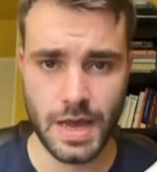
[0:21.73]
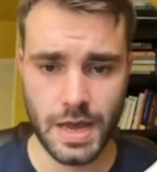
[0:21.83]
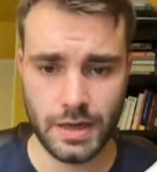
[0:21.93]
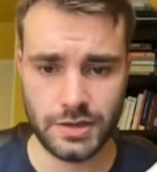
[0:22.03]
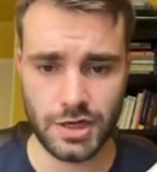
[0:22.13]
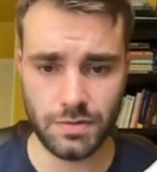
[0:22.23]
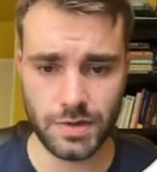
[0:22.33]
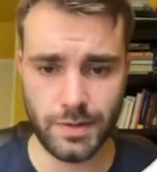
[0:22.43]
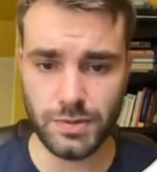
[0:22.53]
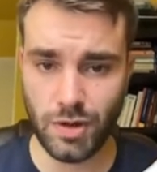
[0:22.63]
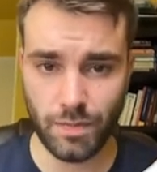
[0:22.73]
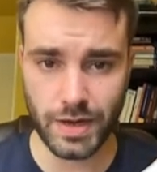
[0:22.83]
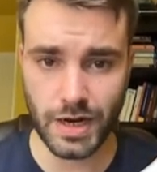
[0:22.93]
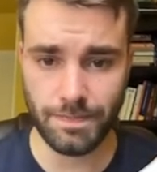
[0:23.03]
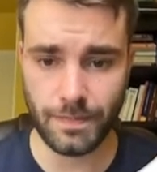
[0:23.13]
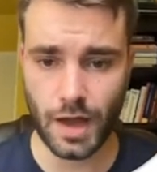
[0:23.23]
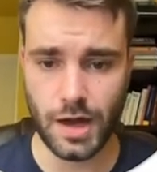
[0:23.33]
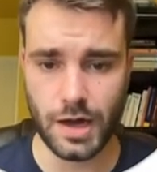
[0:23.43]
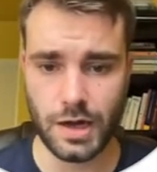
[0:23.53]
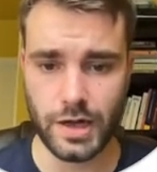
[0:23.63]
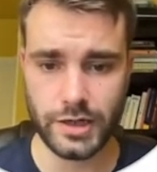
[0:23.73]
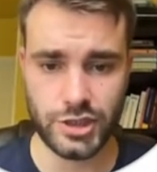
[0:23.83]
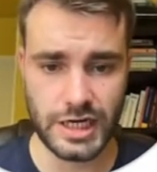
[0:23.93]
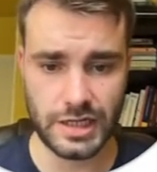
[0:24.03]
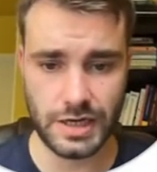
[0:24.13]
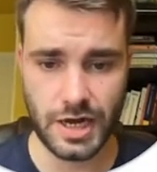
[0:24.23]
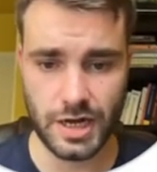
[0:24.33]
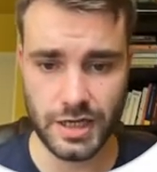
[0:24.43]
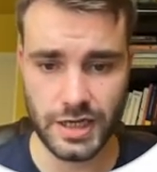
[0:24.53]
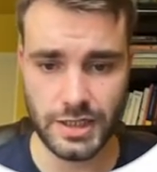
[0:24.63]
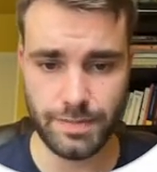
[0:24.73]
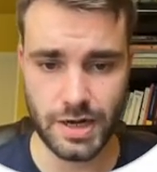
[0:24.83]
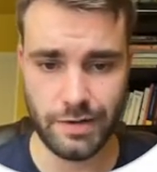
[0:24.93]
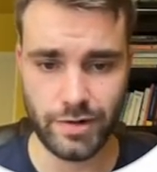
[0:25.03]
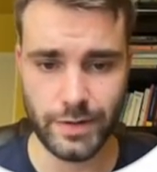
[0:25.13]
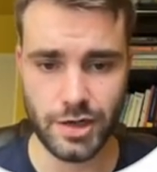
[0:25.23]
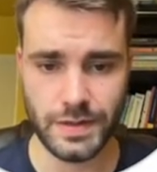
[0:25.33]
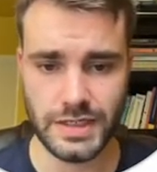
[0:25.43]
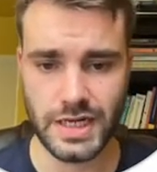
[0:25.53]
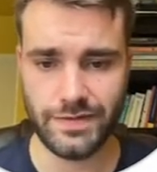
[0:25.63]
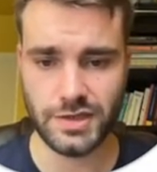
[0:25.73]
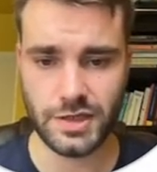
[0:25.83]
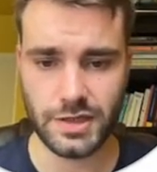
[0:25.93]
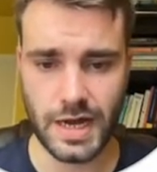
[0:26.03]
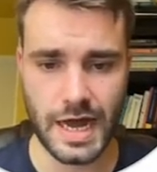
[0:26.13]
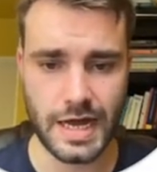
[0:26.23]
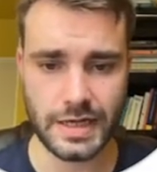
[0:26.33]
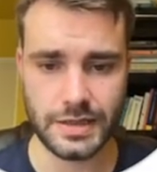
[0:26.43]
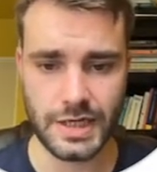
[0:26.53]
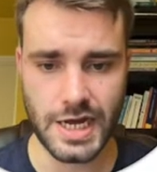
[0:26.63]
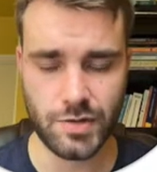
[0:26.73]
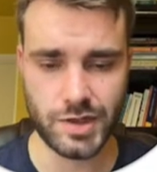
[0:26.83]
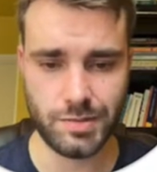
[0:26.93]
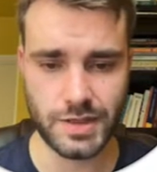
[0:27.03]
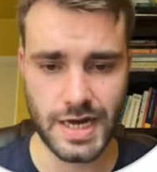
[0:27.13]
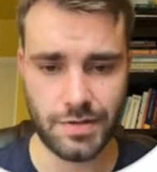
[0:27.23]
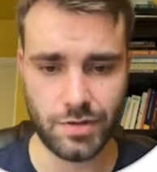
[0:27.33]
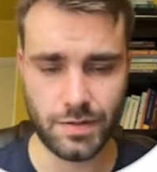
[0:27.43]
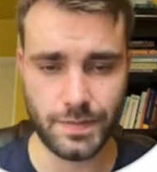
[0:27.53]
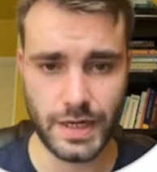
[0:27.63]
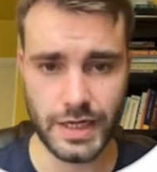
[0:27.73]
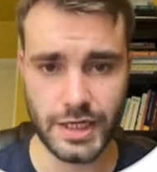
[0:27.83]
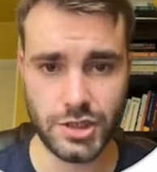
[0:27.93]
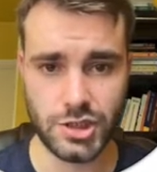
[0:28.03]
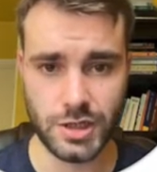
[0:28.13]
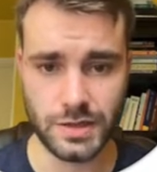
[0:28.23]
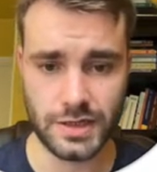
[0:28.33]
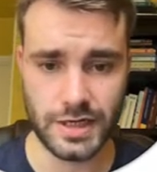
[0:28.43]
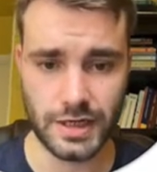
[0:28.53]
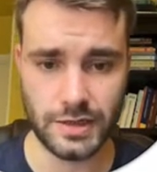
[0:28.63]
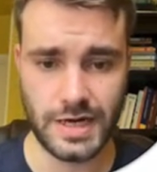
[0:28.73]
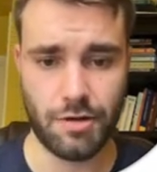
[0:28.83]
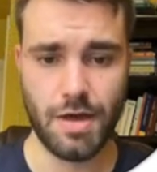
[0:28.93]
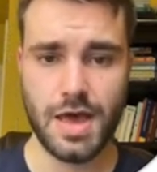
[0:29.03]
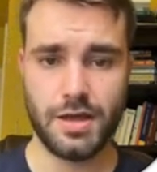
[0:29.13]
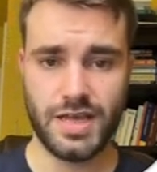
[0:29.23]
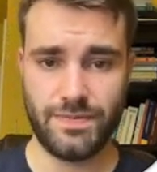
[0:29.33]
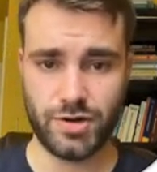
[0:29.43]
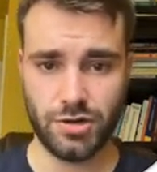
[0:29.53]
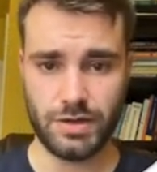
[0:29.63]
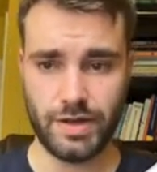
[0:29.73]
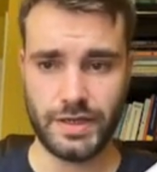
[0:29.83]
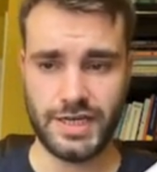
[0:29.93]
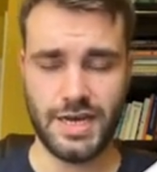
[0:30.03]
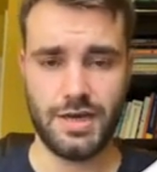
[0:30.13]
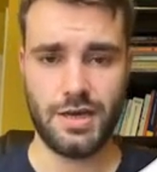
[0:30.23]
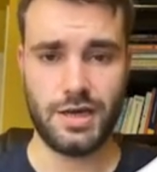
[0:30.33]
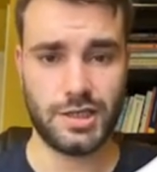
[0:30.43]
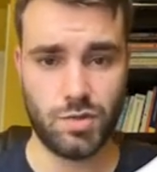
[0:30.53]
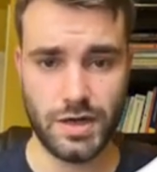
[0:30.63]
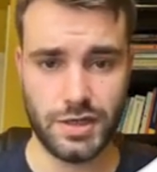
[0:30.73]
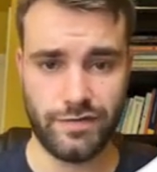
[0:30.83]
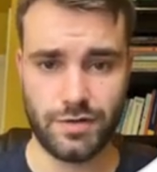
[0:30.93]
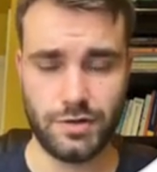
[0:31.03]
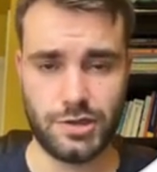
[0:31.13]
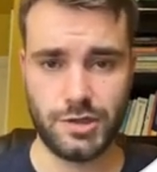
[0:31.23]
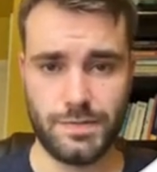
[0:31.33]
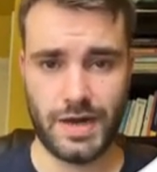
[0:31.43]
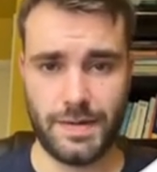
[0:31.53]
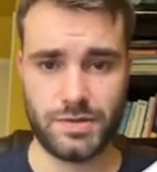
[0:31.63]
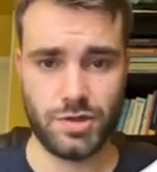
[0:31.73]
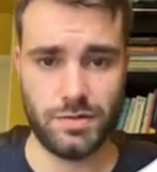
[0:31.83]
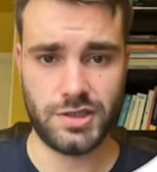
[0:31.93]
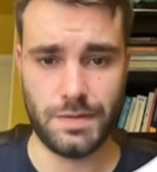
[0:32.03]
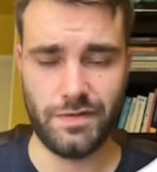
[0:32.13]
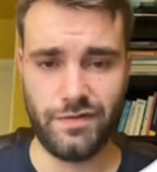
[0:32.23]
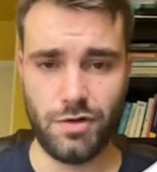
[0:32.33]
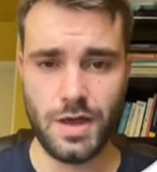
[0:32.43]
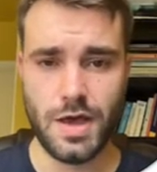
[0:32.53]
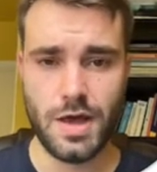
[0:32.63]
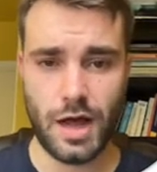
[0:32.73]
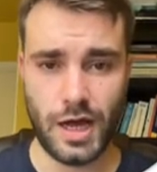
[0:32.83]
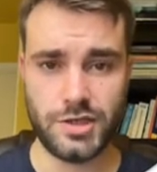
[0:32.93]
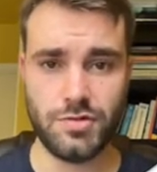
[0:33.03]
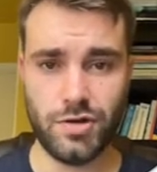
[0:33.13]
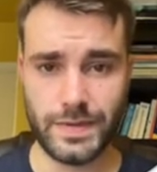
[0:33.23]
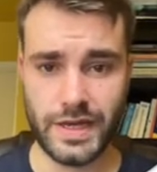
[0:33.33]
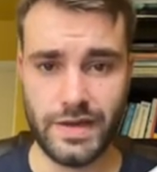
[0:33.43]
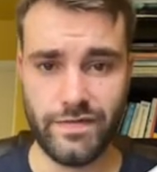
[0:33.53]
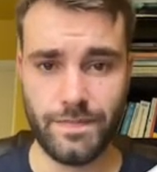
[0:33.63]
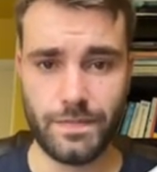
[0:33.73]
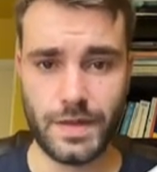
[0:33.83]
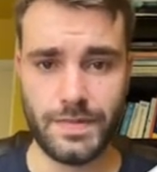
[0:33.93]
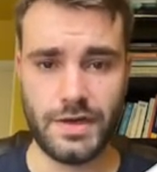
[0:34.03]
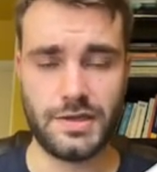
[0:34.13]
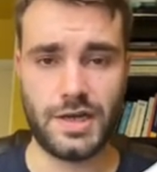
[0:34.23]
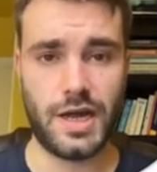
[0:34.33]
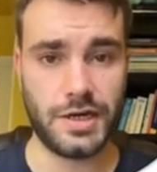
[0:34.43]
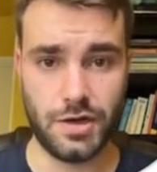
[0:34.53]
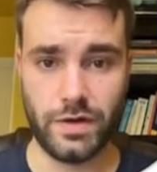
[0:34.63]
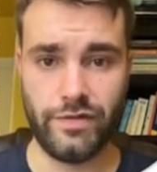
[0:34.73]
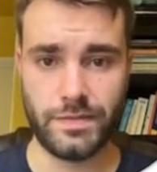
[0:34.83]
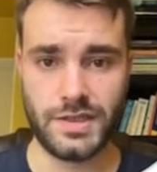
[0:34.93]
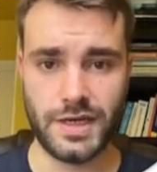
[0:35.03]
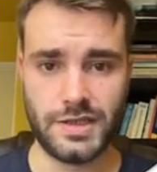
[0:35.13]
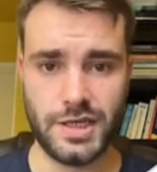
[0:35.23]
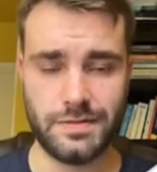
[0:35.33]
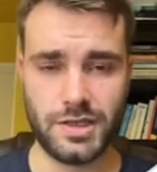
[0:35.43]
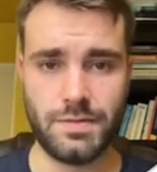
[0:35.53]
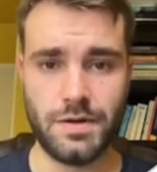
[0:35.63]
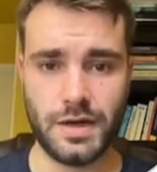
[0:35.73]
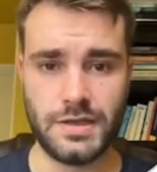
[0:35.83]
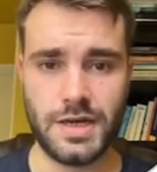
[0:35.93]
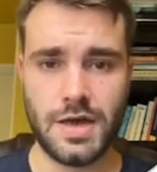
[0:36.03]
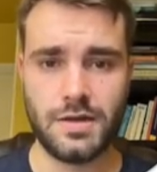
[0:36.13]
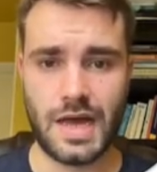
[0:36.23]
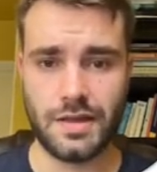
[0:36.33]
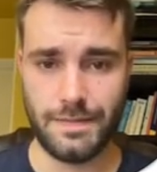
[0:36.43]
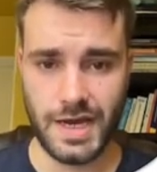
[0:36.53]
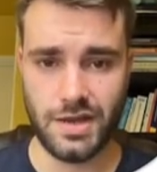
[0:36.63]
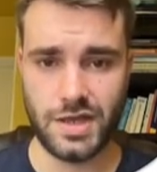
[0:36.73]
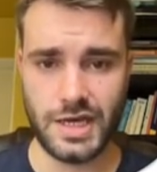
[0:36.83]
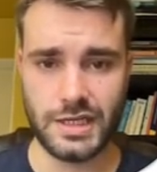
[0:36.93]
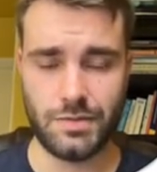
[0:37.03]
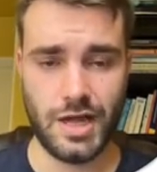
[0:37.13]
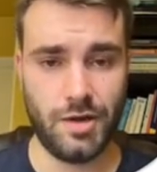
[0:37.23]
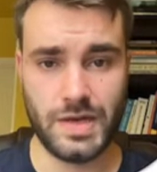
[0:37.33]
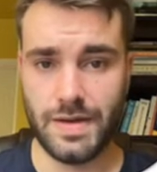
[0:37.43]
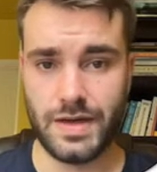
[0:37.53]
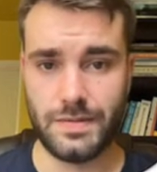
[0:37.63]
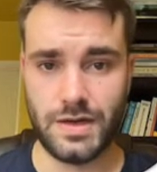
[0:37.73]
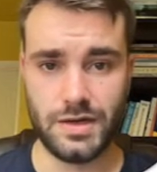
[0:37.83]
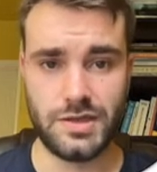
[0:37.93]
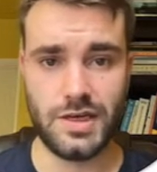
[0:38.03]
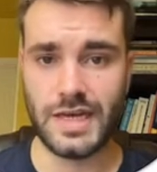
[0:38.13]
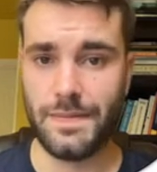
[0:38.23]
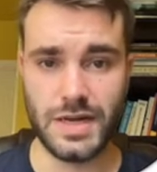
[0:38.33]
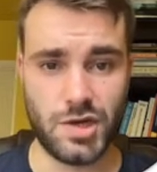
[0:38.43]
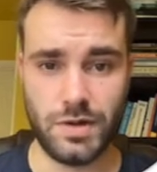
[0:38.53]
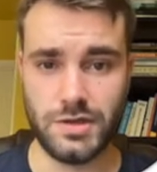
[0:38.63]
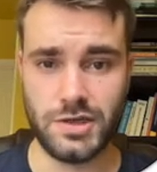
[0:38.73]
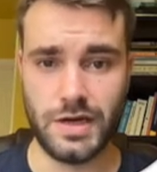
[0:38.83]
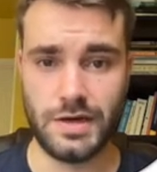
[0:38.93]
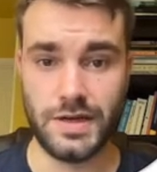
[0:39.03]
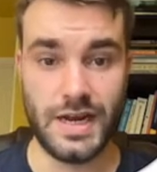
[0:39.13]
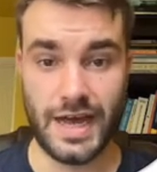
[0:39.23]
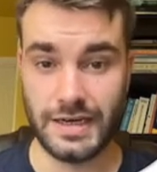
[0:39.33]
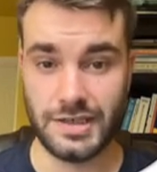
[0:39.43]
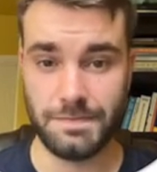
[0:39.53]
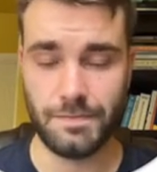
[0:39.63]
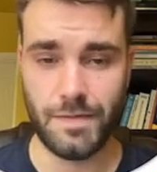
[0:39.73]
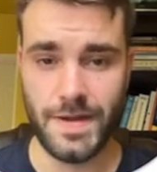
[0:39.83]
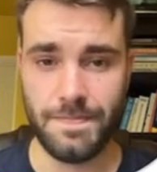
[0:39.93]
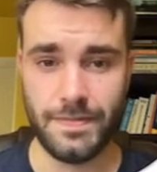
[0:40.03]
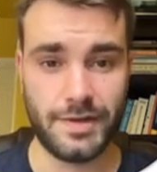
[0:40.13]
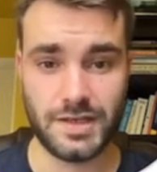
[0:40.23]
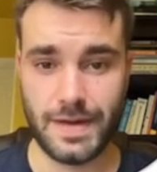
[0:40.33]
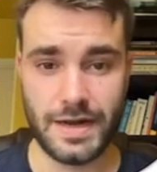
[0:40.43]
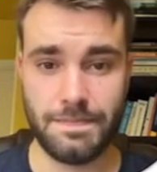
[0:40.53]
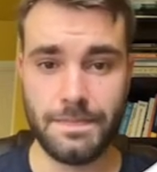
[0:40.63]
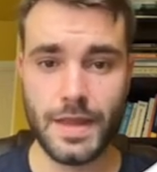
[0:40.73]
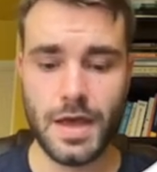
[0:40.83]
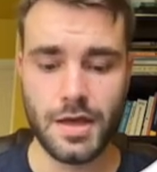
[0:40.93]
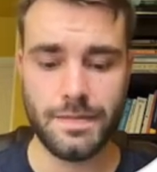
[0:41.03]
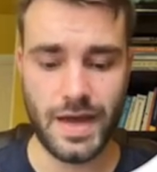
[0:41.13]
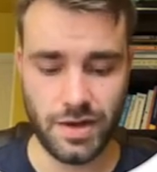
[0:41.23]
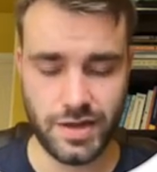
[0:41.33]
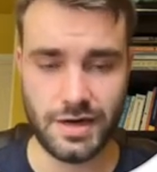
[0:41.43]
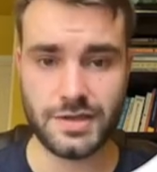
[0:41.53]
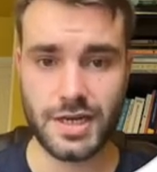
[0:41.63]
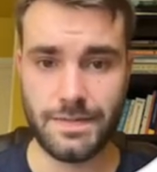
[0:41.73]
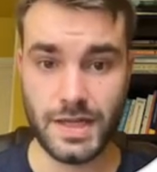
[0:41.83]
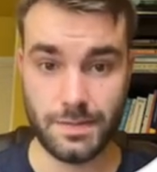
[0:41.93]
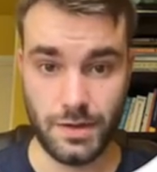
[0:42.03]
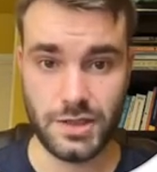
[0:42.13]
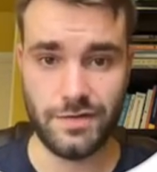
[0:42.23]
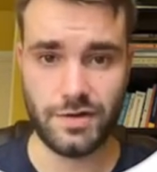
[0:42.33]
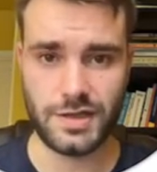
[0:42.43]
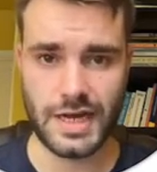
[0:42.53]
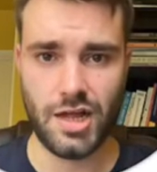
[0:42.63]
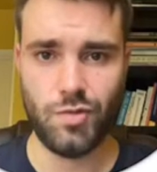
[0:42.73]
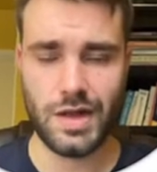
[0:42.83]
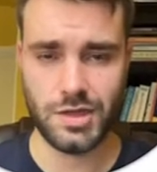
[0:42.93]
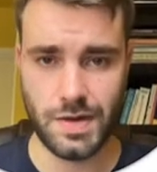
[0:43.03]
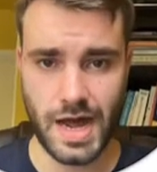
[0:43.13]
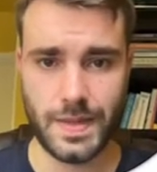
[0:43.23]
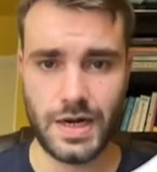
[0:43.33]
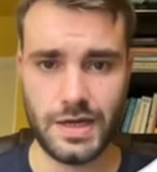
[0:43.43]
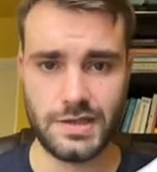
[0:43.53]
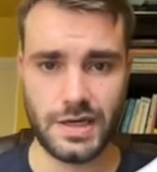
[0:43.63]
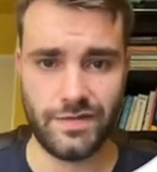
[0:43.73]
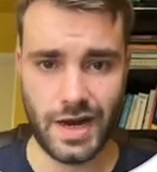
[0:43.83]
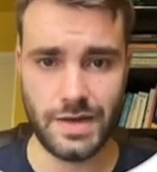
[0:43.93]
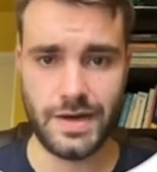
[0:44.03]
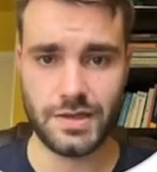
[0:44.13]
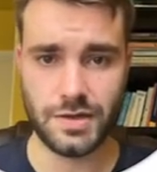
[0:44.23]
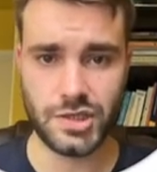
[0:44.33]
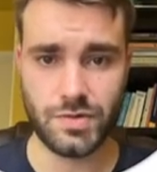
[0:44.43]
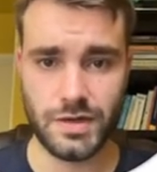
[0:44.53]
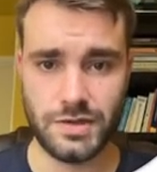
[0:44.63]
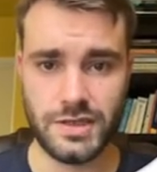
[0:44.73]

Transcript: So the most popular are Jekyll and Hyde by Robert Louis Stevenson and A Christmas Carol by Charles Dickens. Now, the approach I'm going to take here is quite different to perhaps what you've seen before. I do not believe, because I know from 6 years of experience, that the main thing that will help you get better marks is how many quotes you learn. It ain't, right? Doesn't matter. The main thing that's going to make the most difference is how well you analyze and evaluate those quotes.